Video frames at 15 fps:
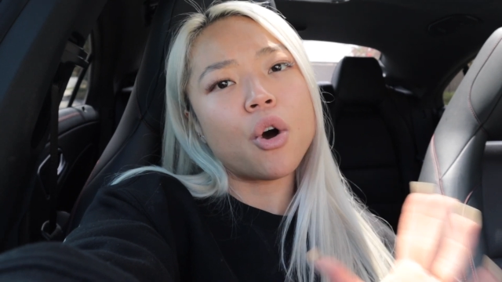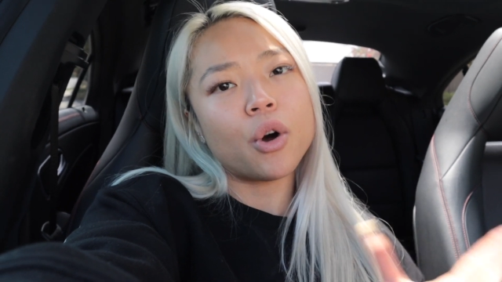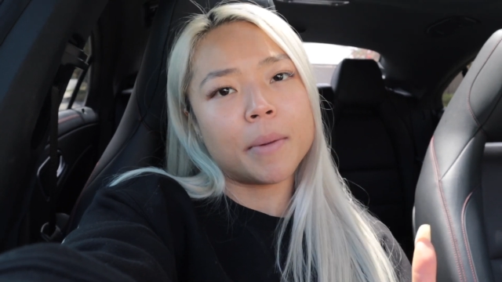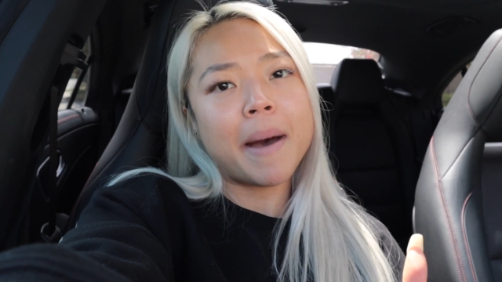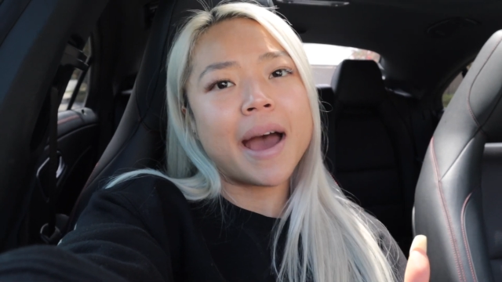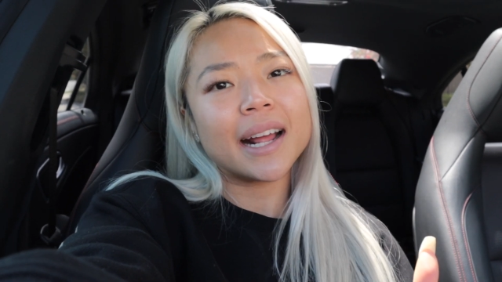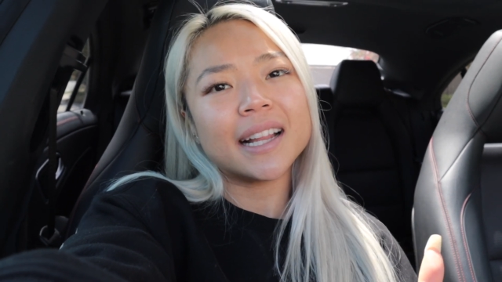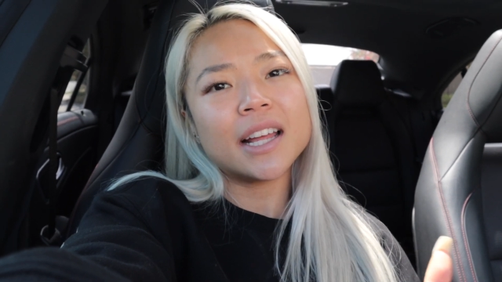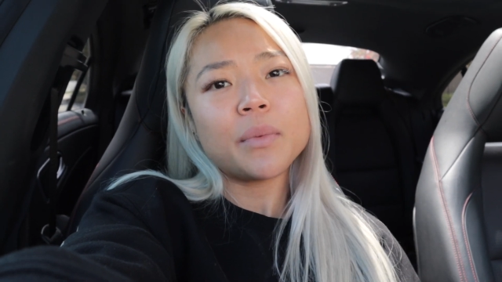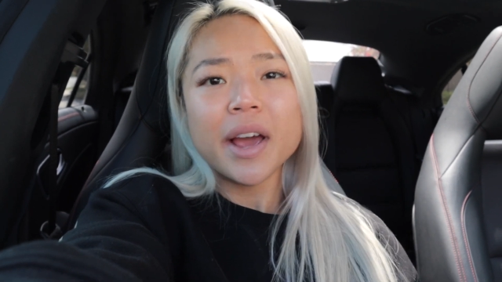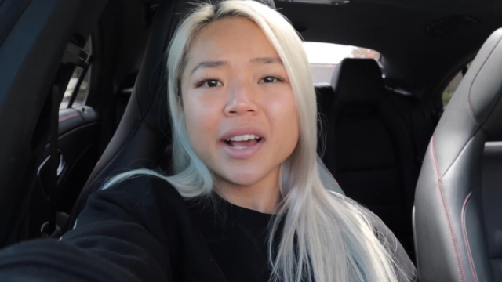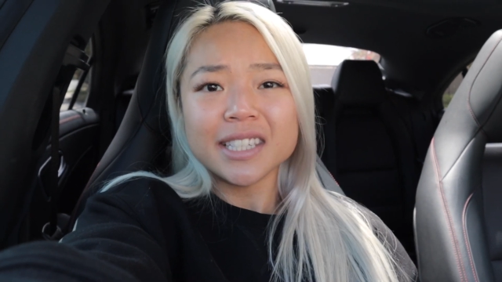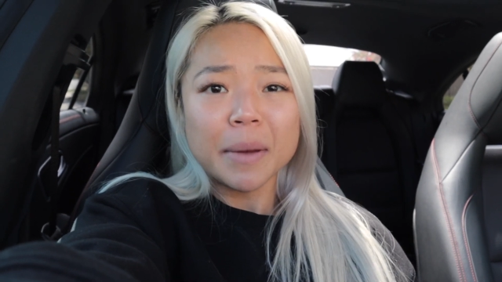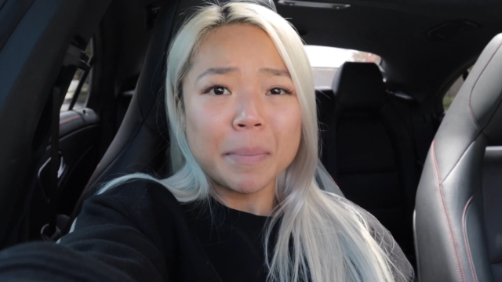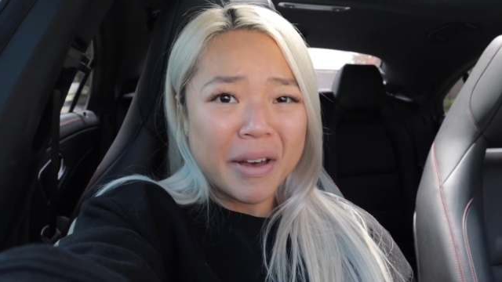automatically
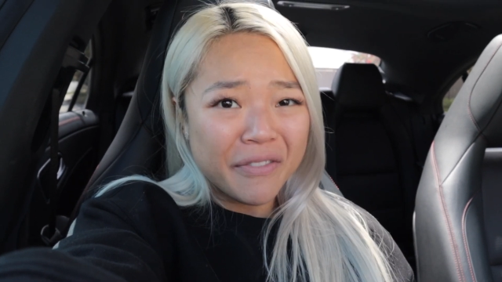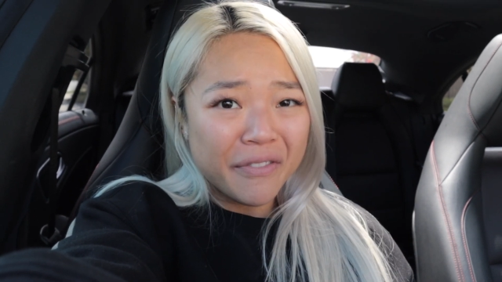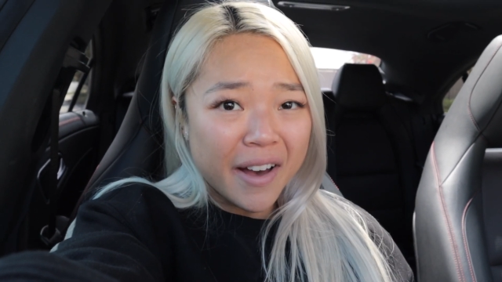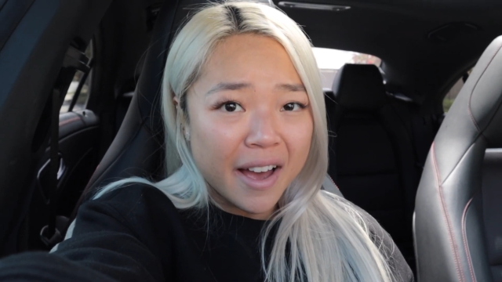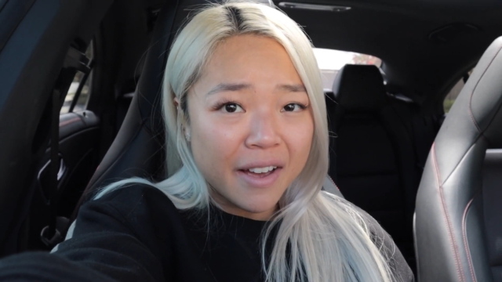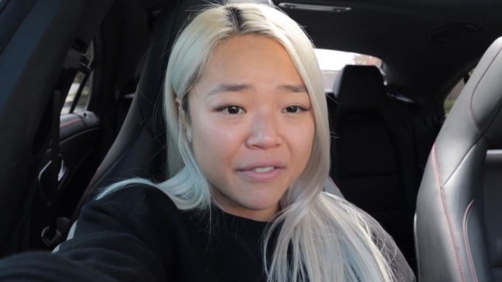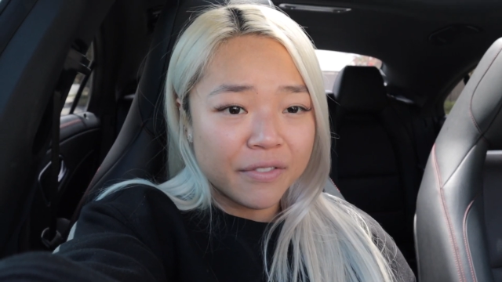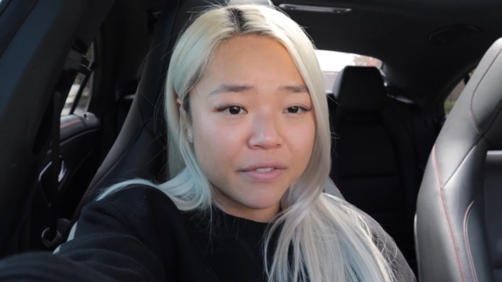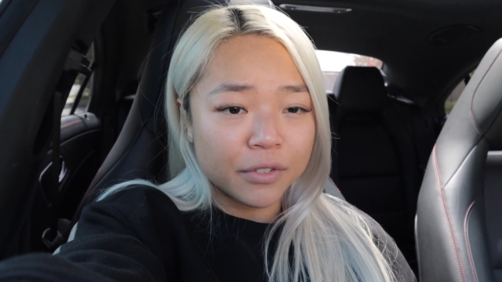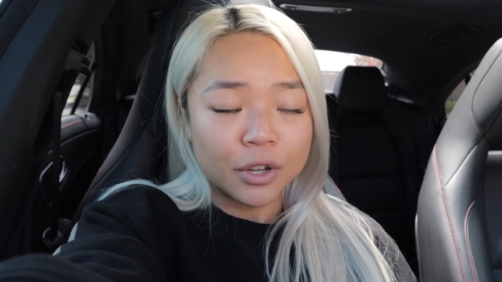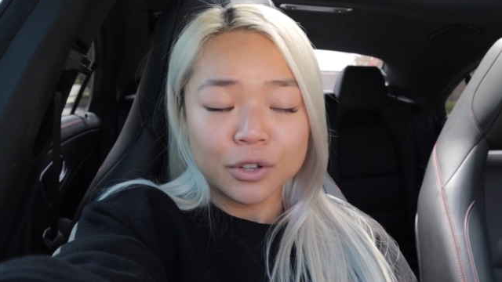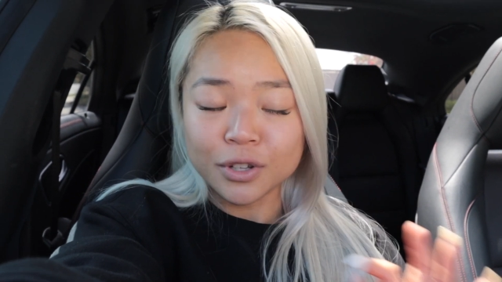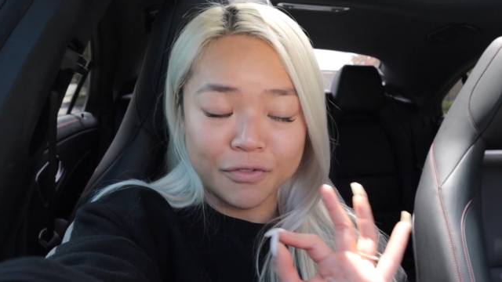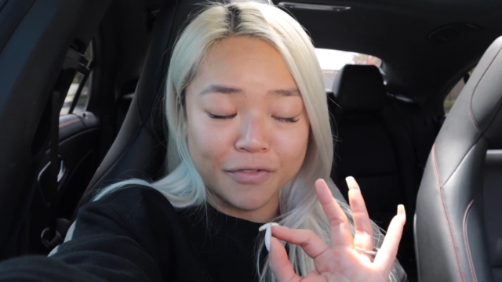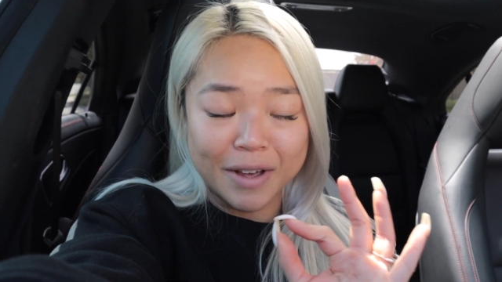wakes up at
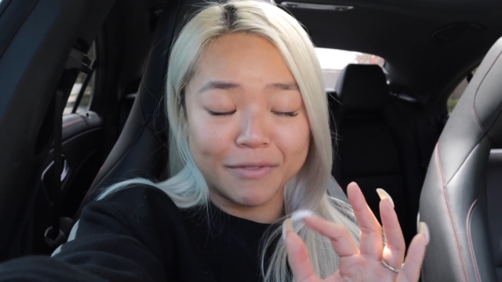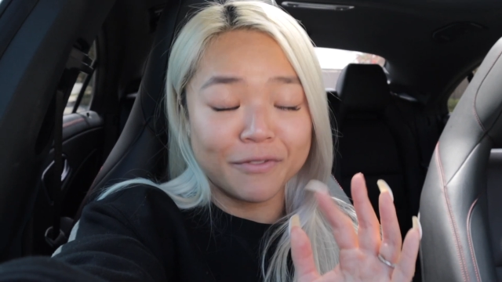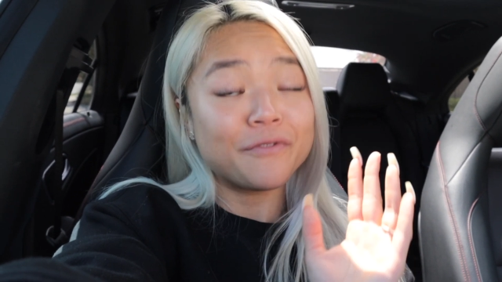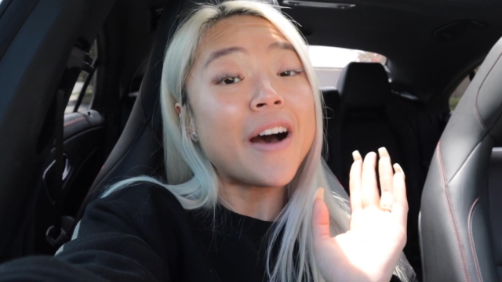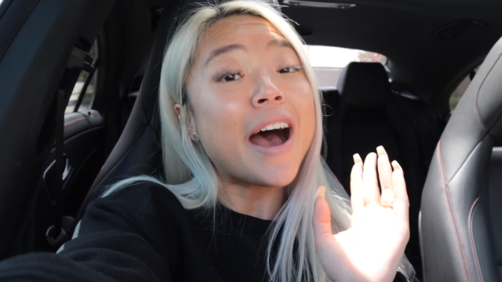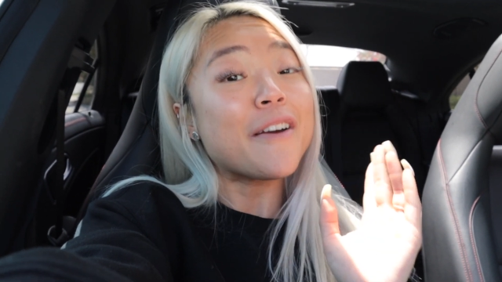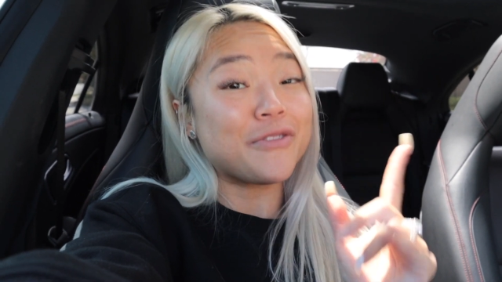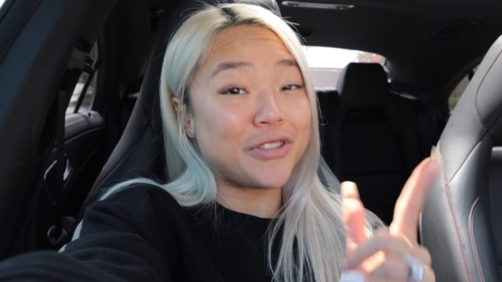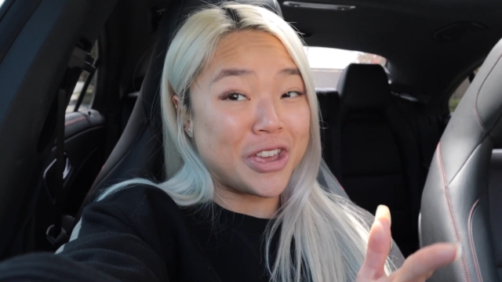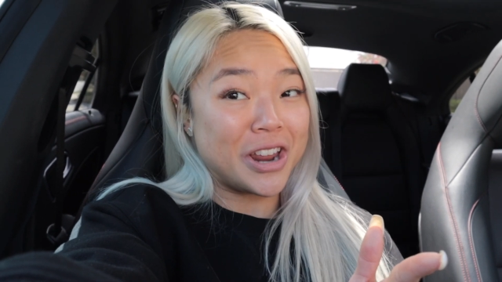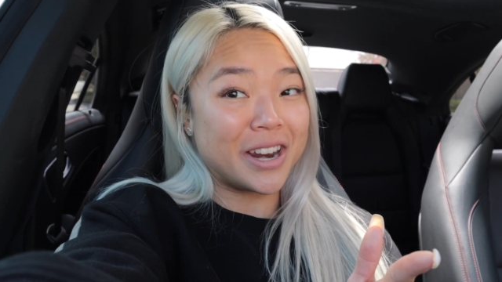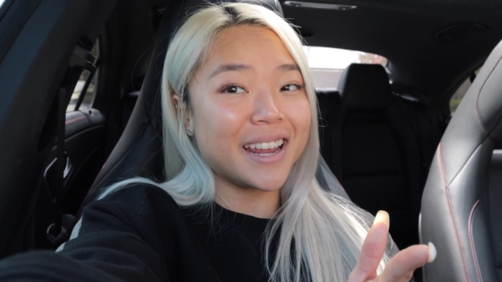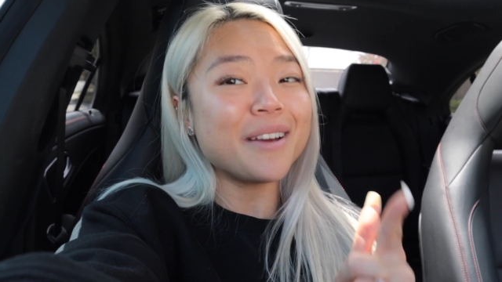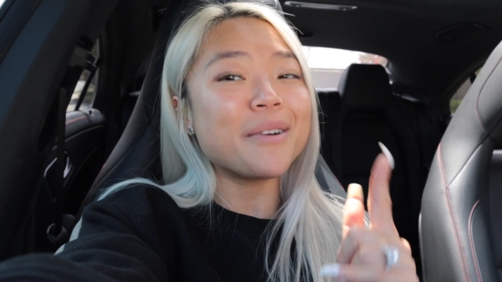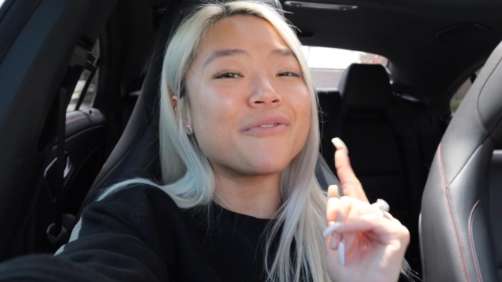
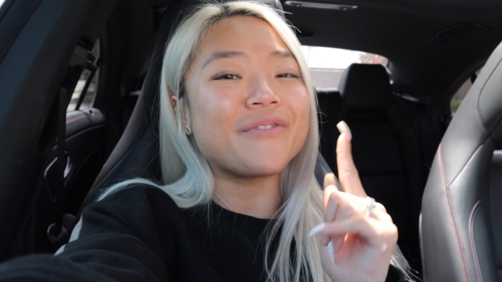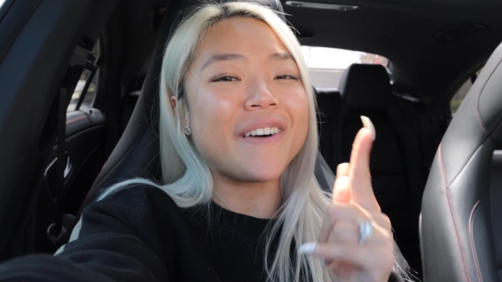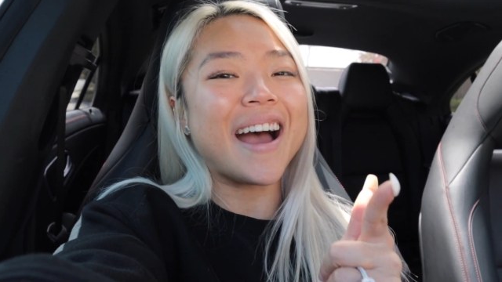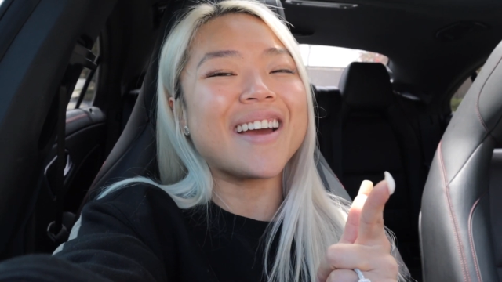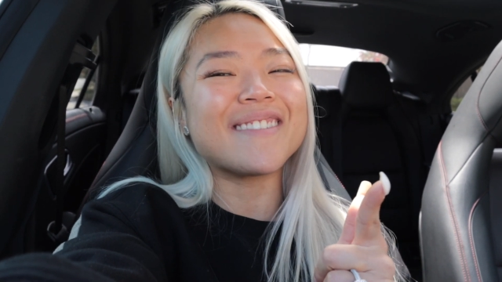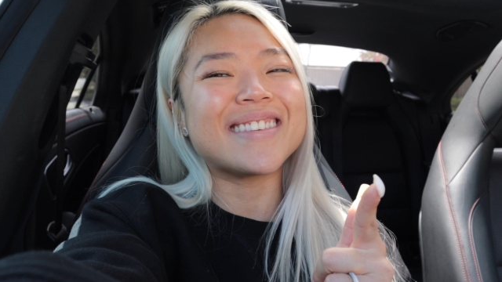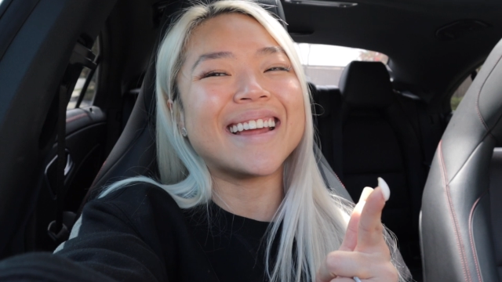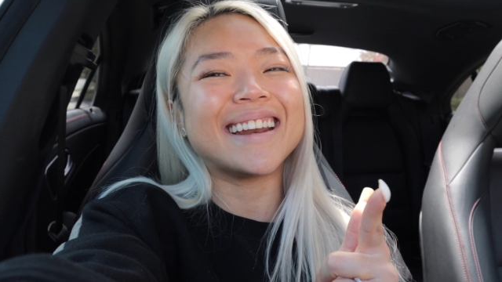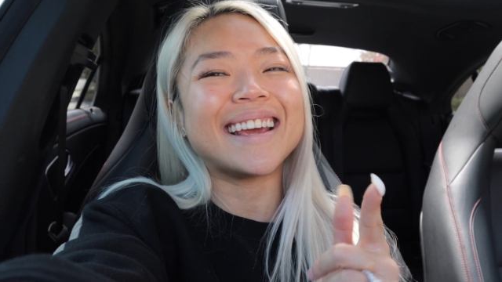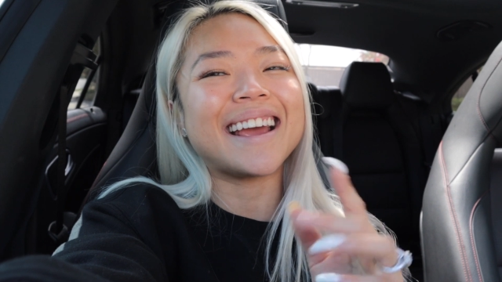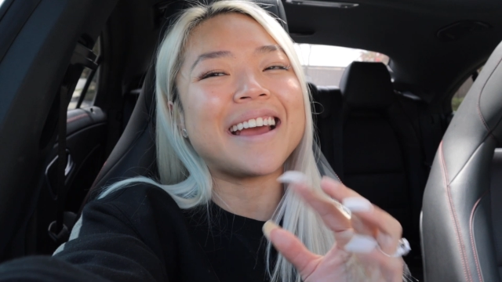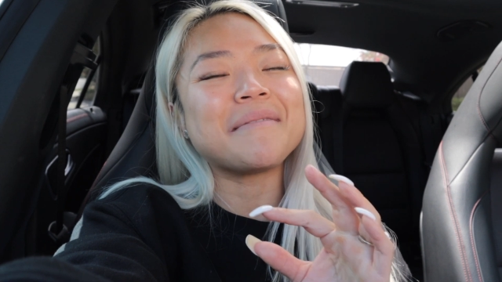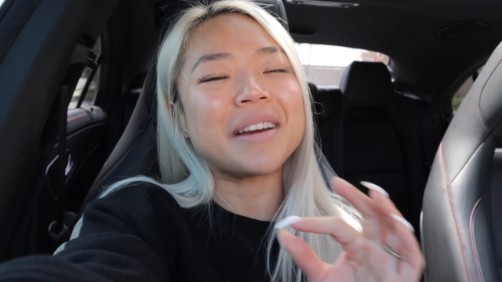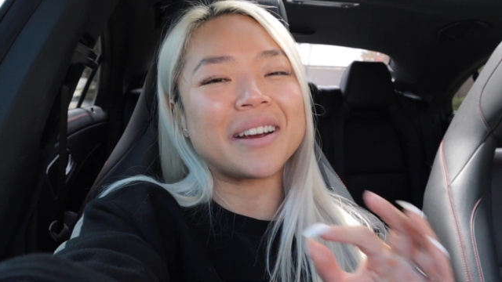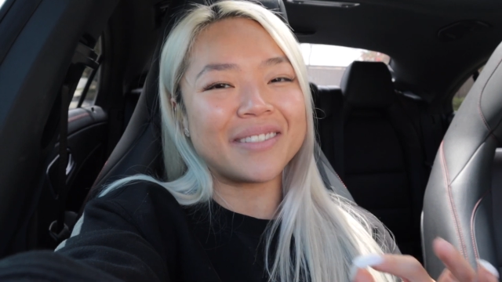5:30
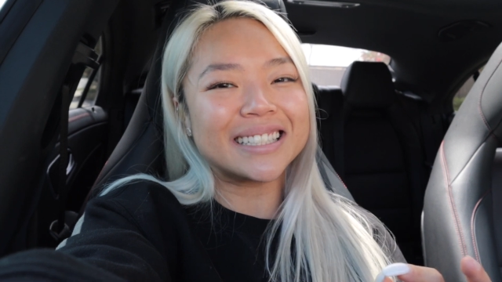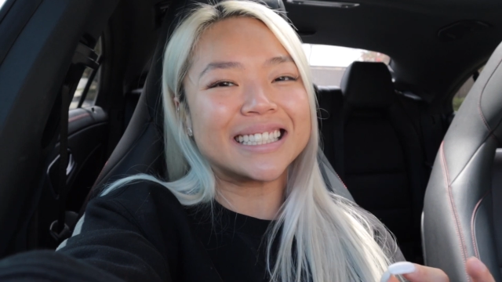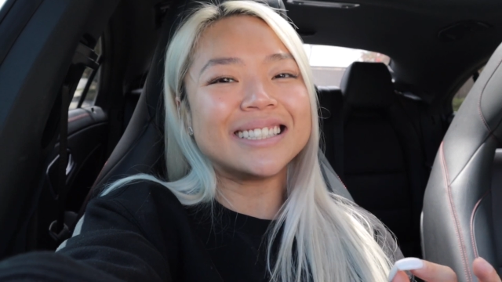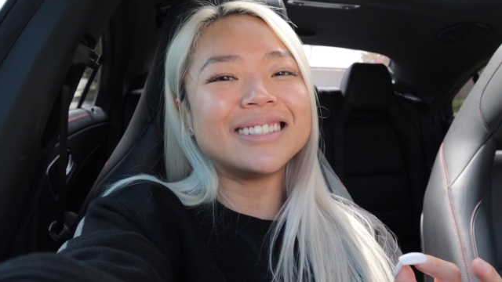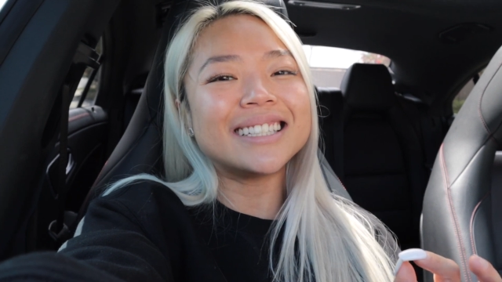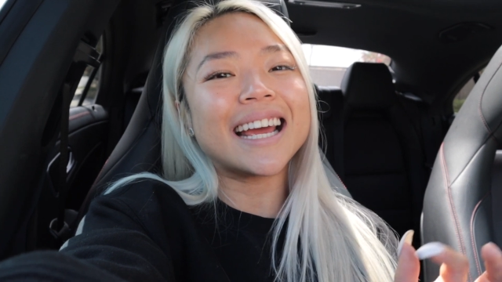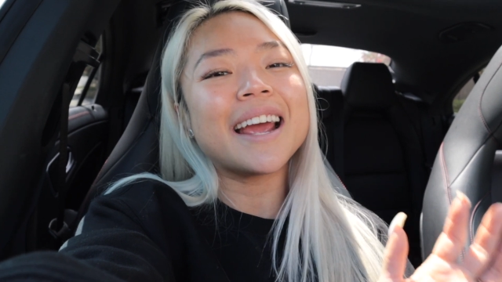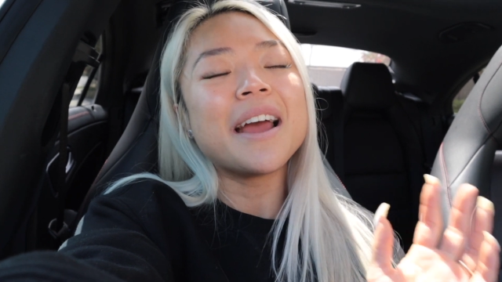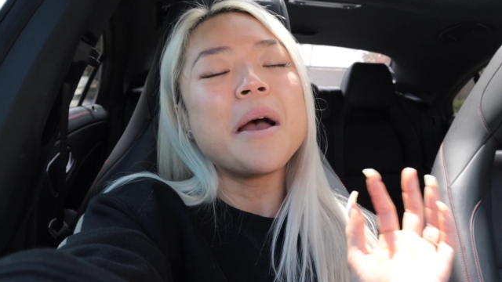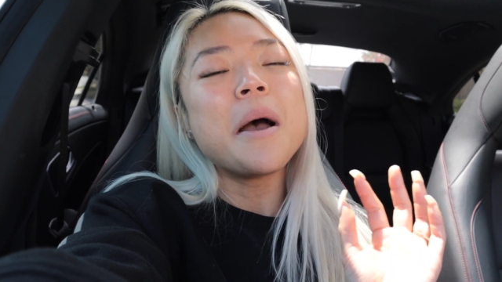a.m. every single day.